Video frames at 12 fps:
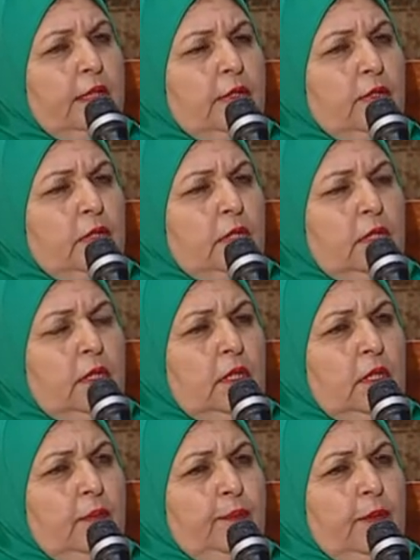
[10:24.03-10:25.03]
is
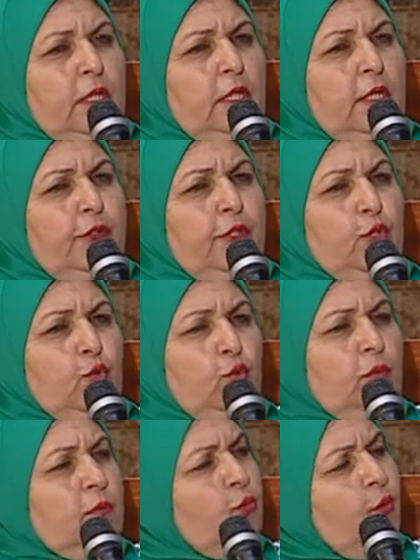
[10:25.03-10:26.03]
another
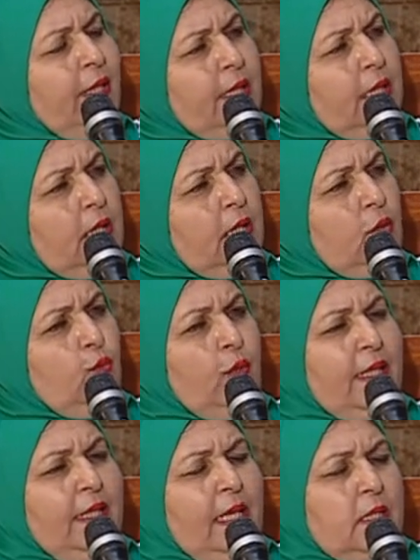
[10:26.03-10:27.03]
room where he